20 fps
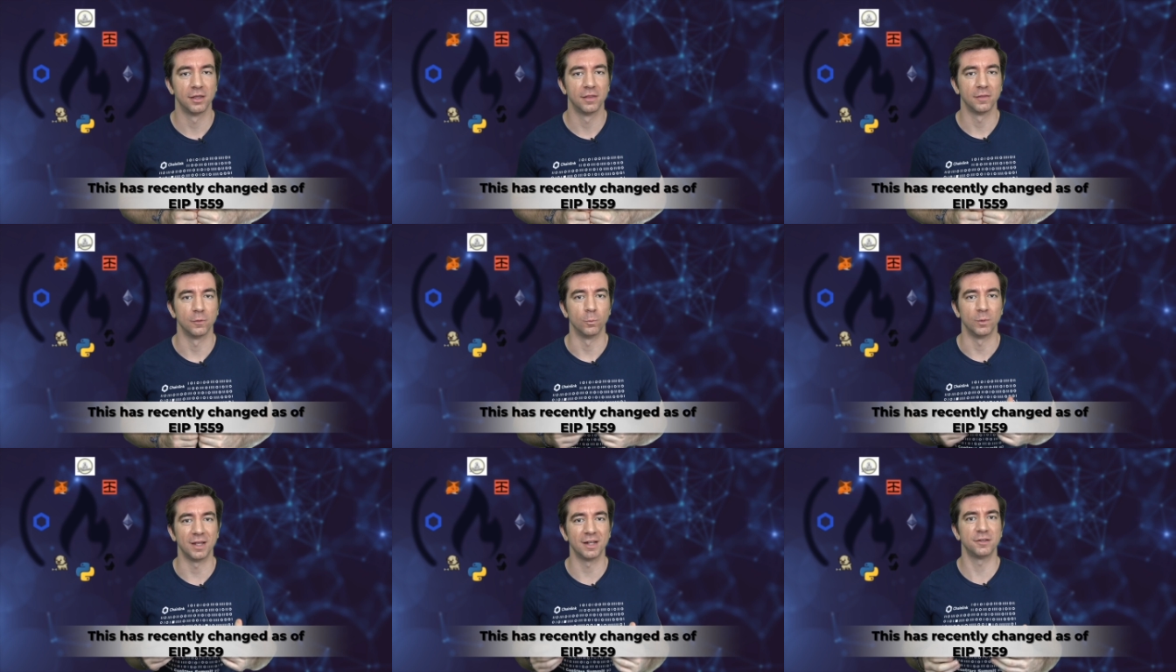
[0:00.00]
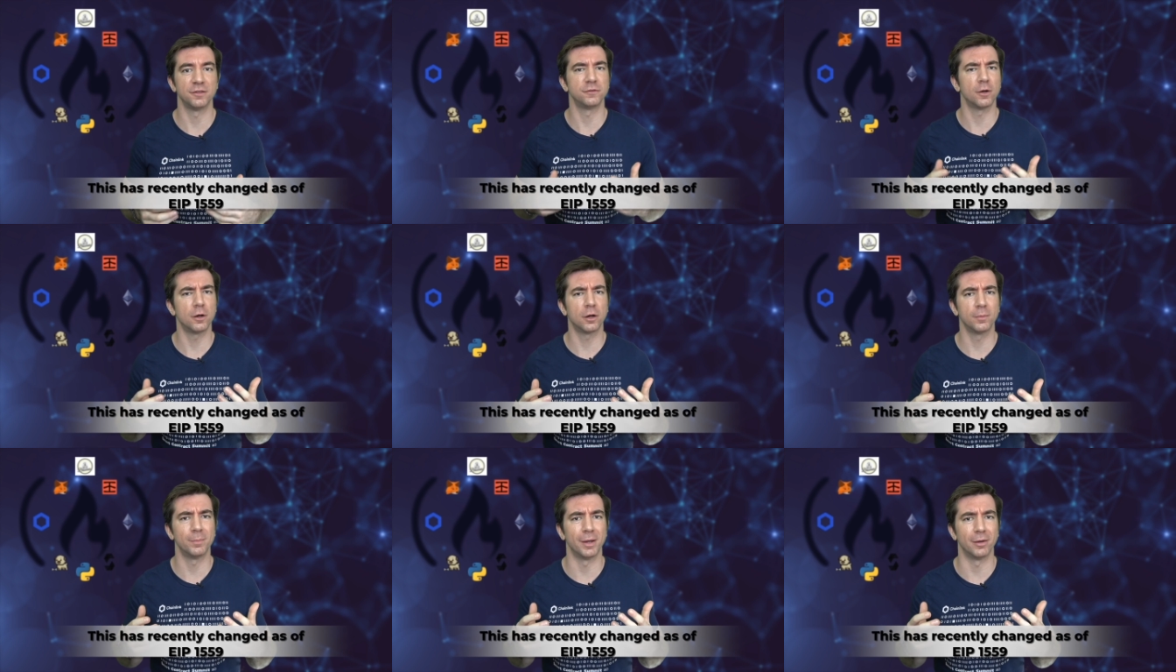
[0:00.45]
we had to
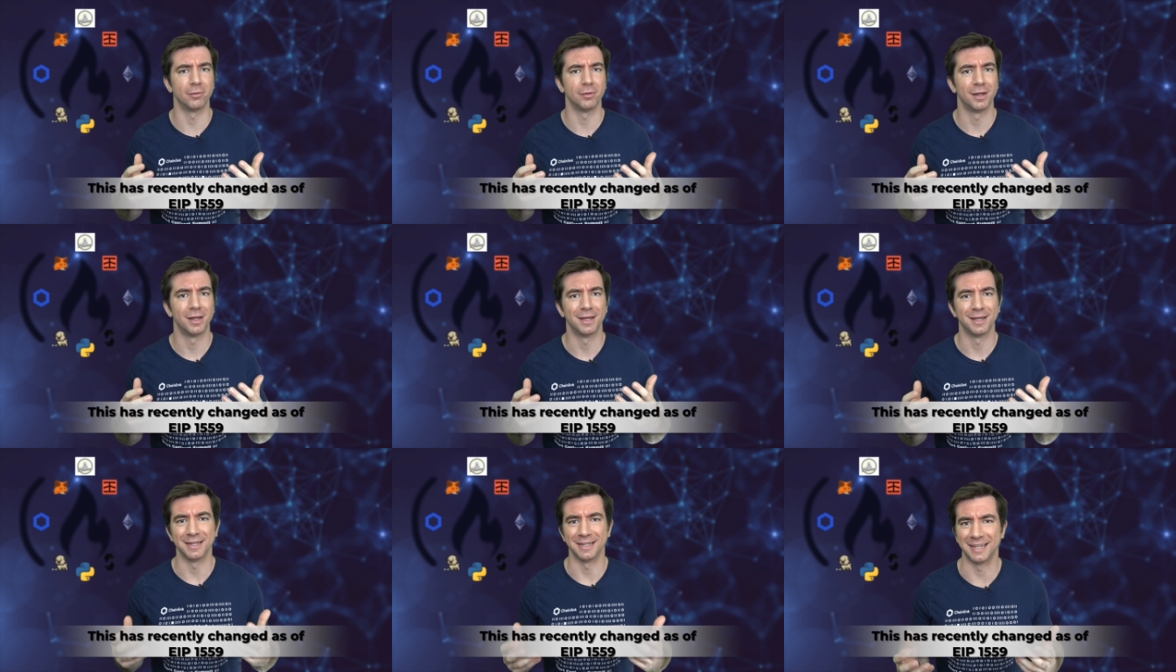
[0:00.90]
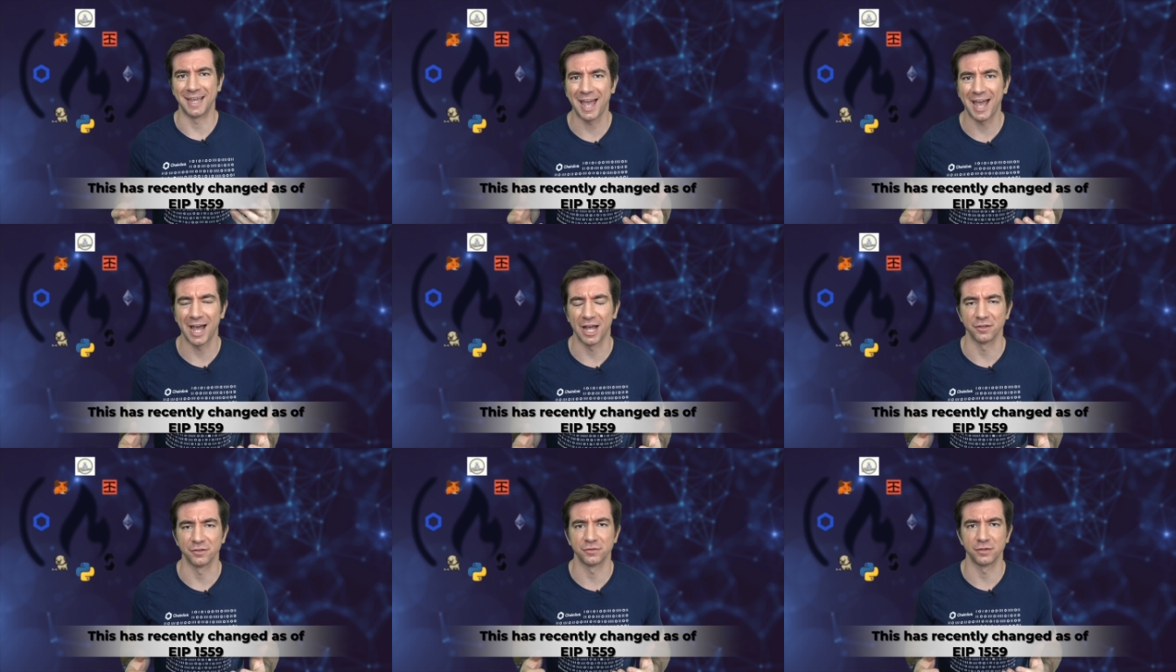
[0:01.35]
talk about
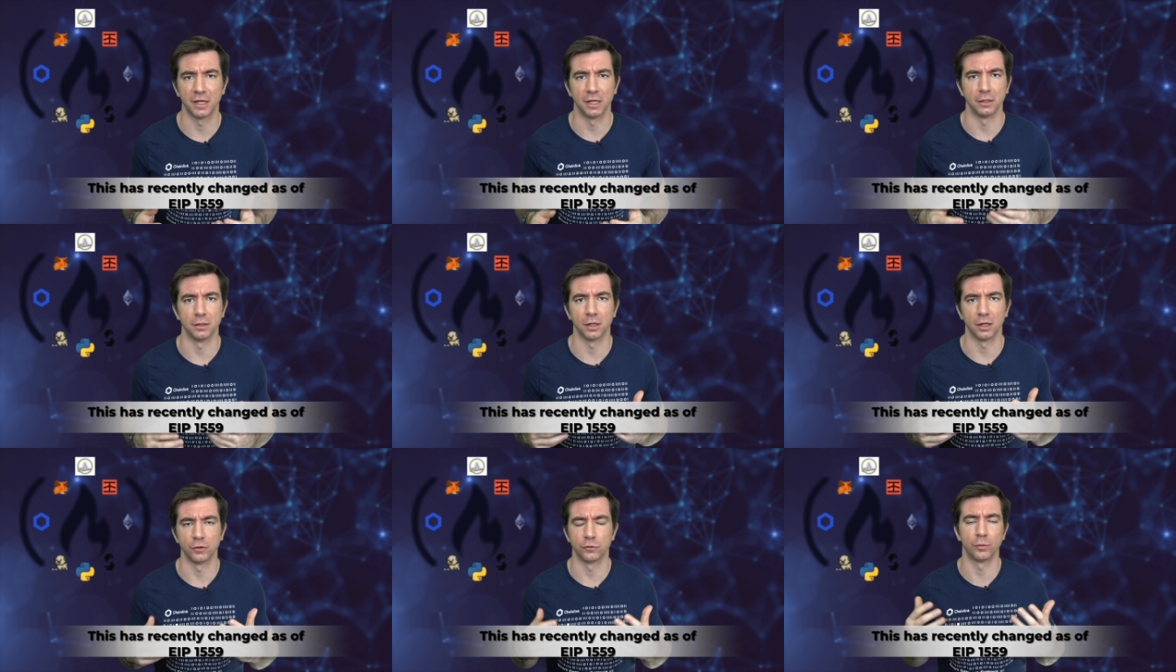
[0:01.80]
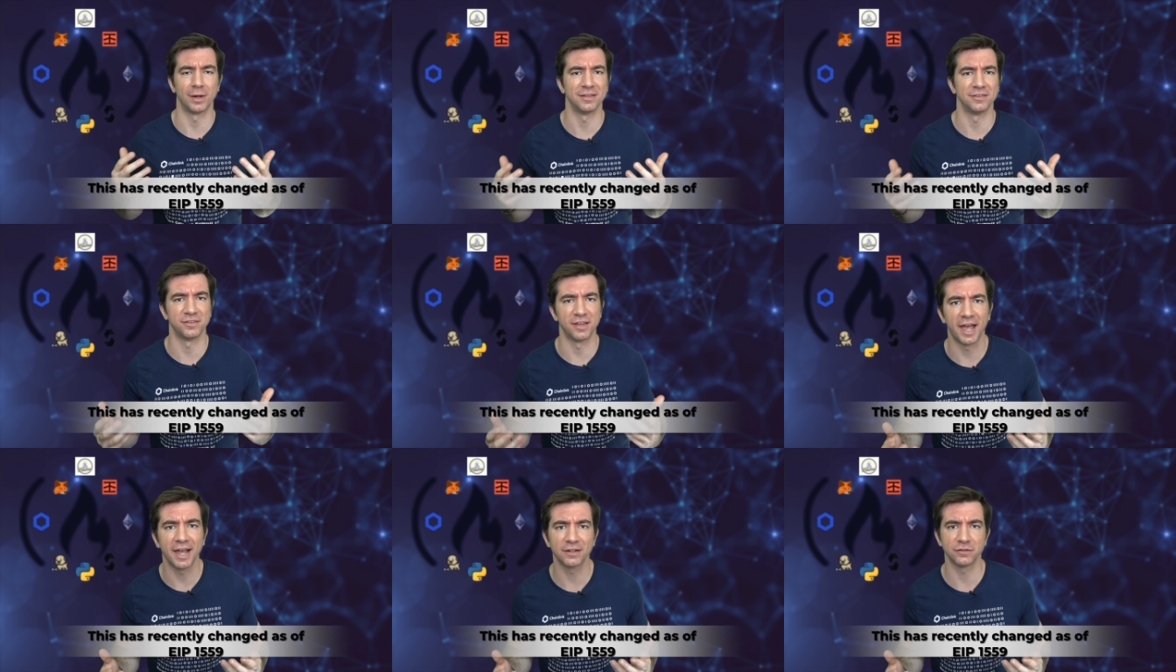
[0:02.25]
gas and a
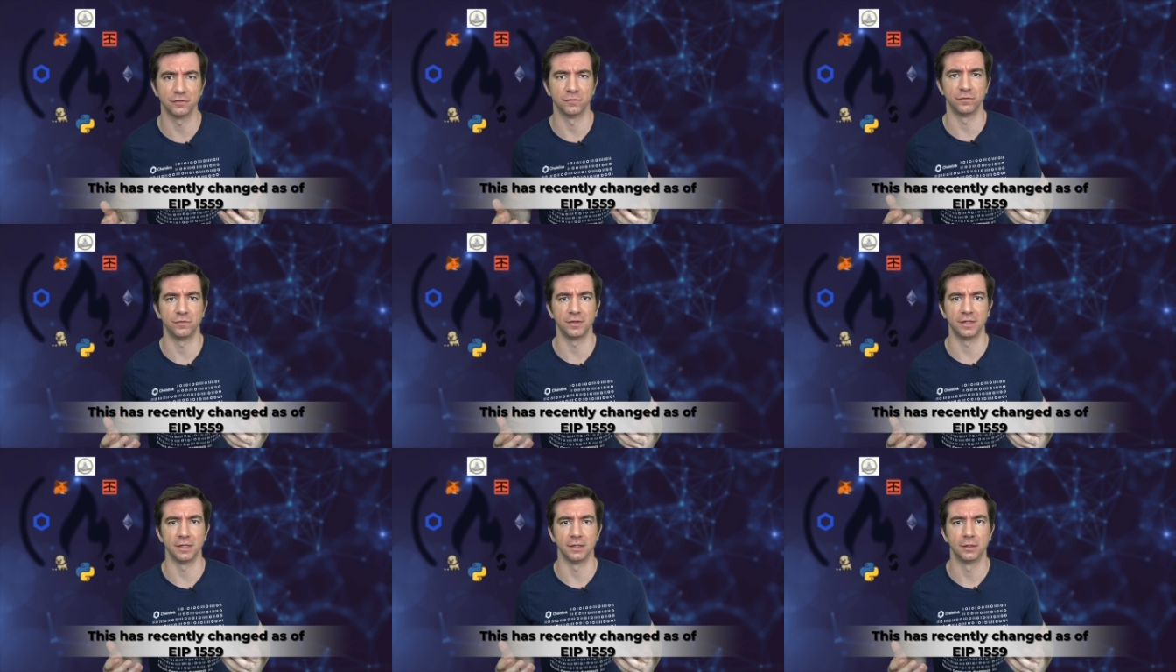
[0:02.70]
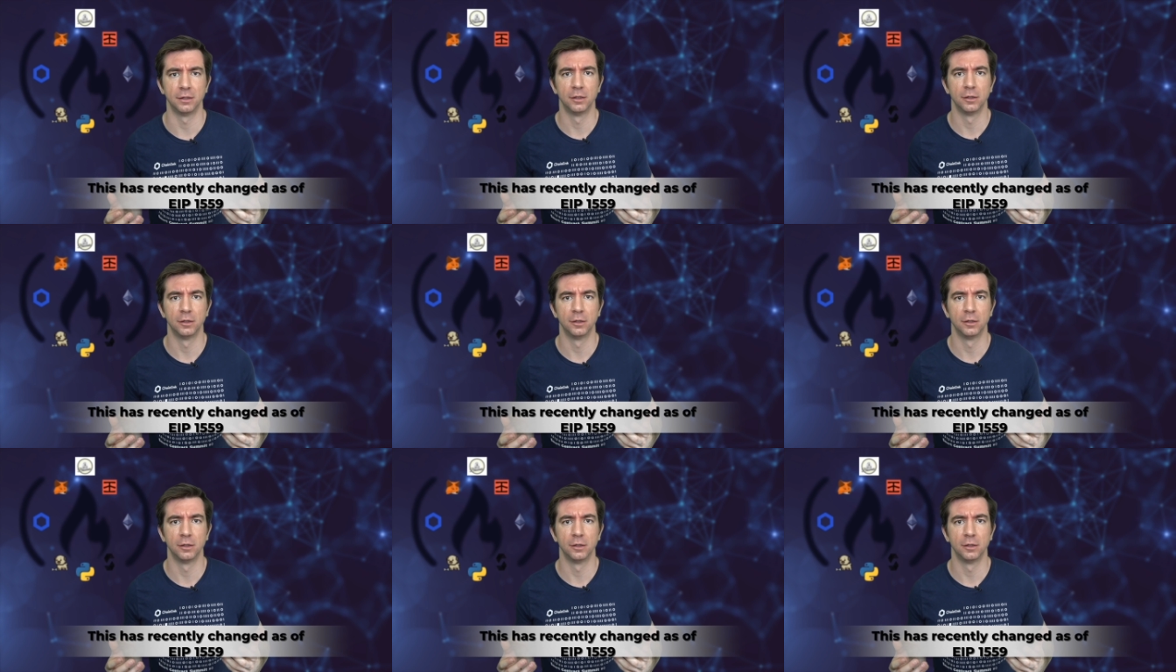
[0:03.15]
transaction fee.